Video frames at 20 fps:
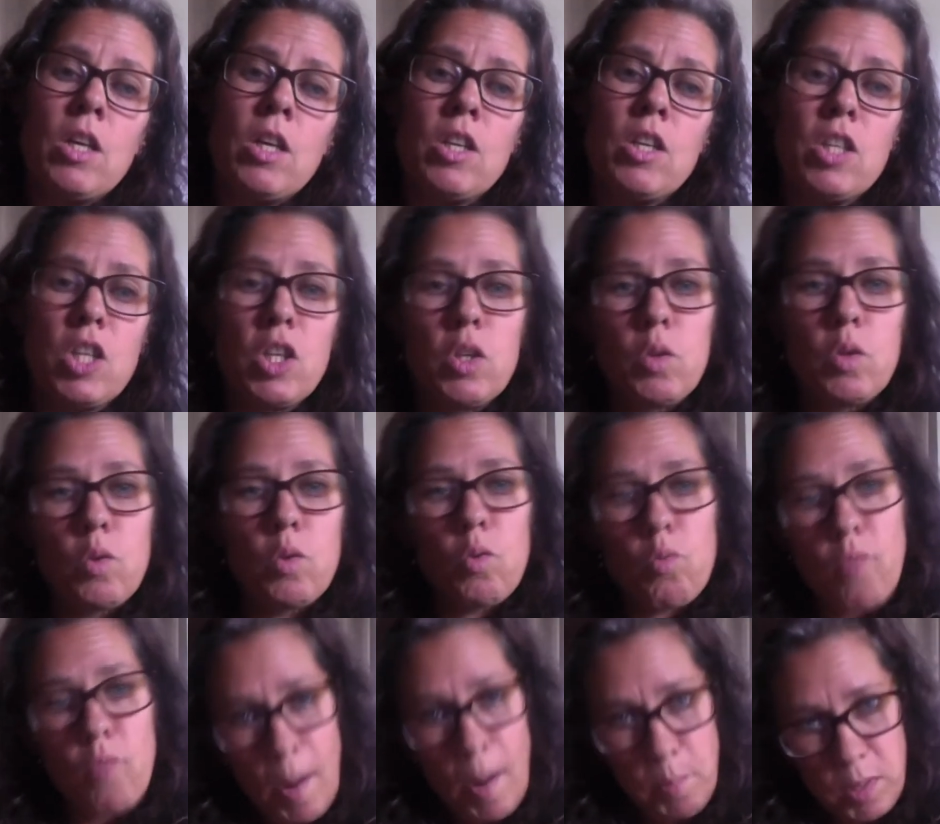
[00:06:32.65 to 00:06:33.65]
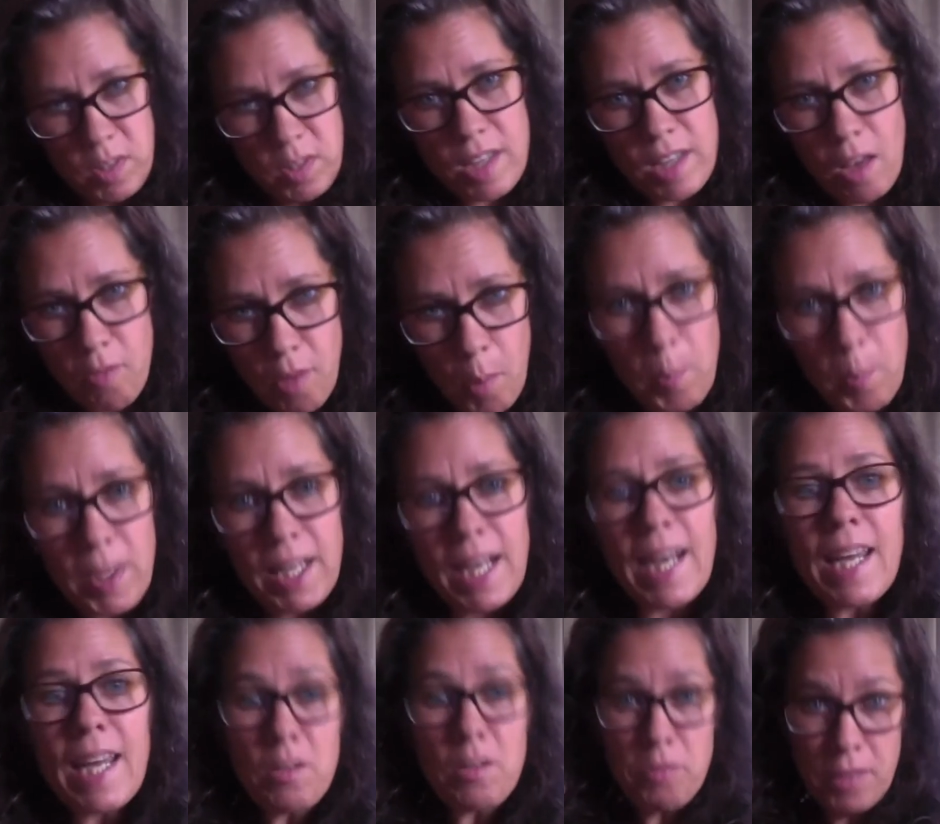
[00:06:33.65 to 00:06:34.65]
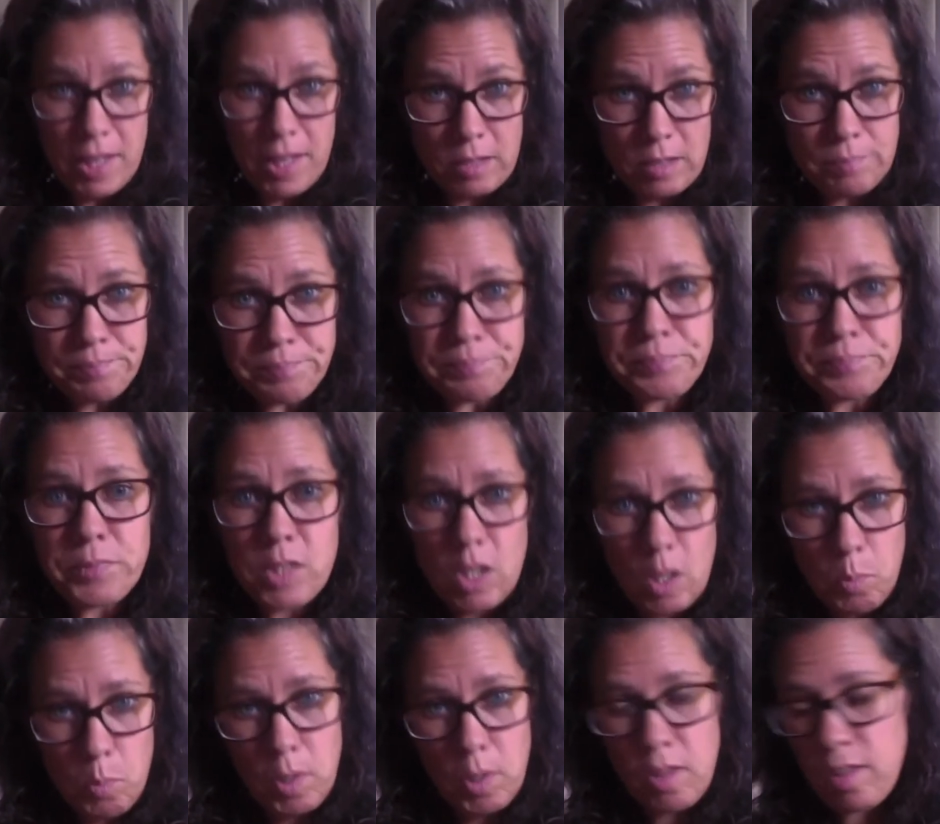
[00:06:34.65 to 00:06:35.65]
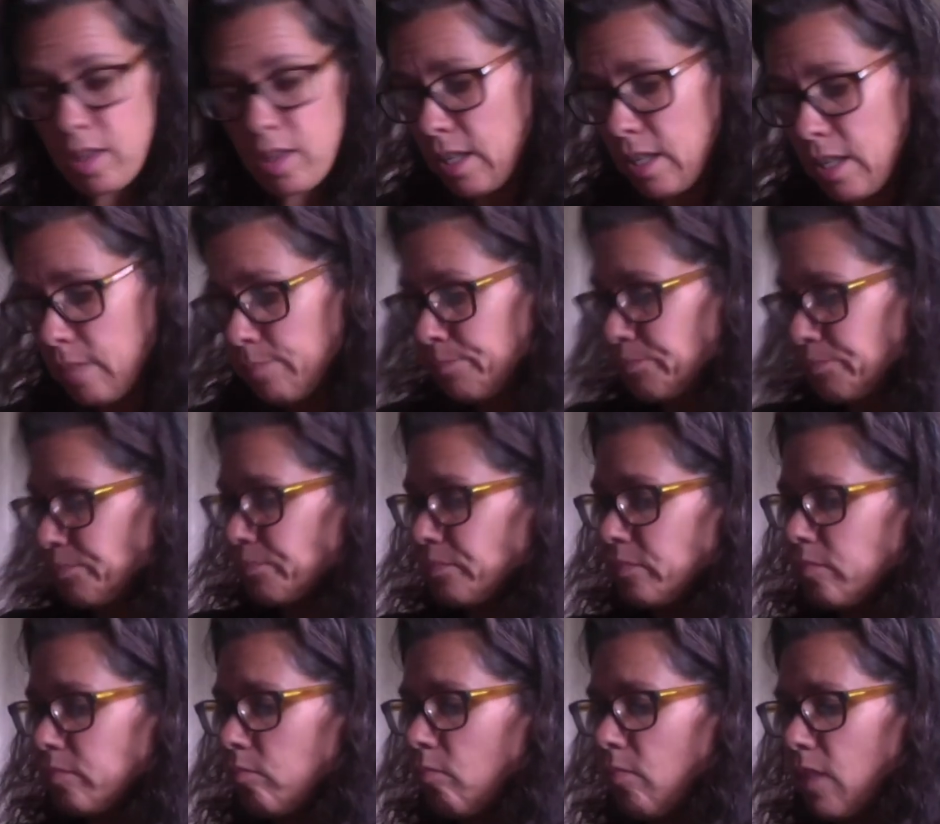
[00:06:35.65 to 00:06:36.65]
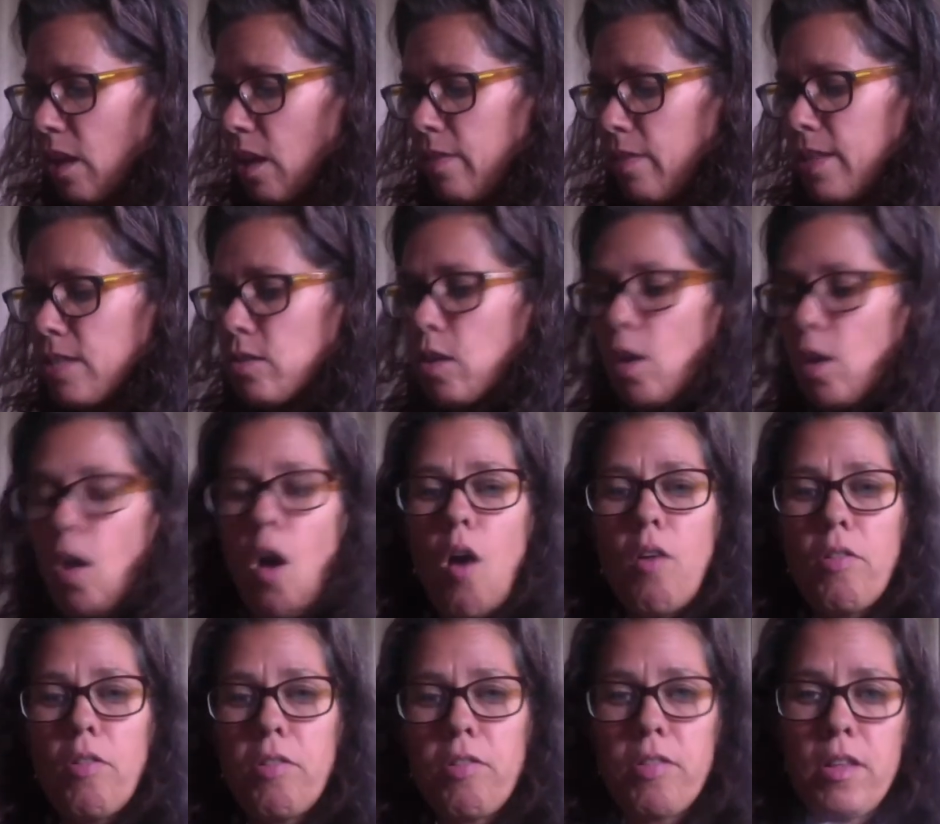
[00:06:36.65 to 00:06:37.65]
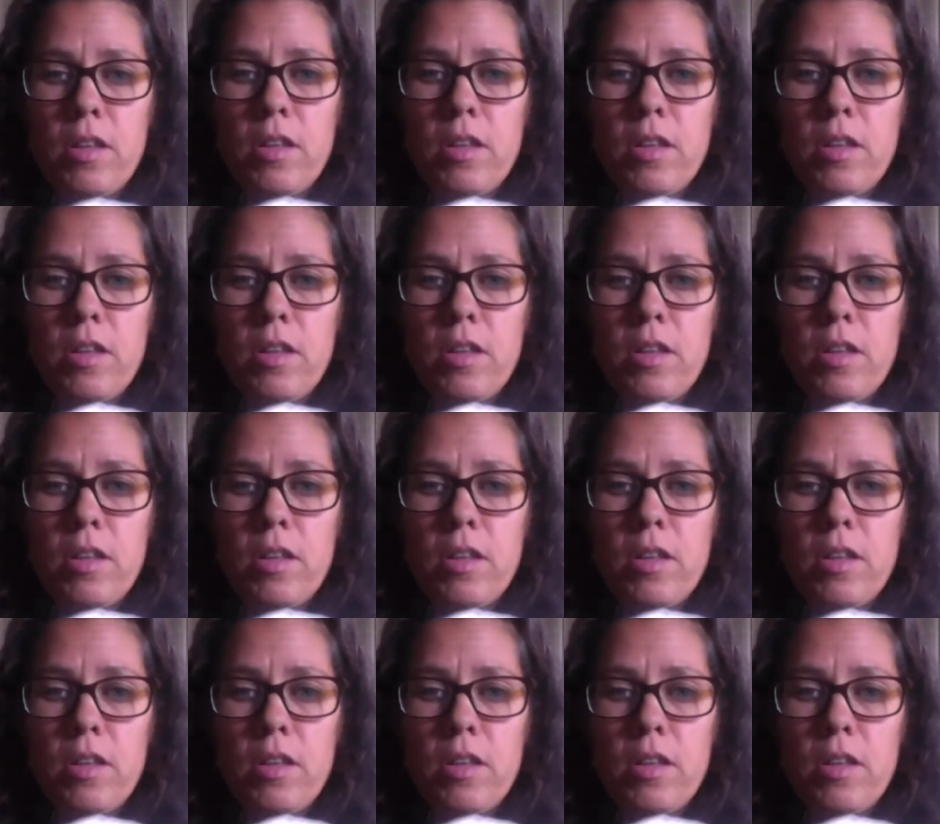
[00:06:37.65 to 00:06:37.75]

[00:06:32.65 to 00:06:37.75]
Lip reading: you wrap yourself up in cling film. So you put this cloth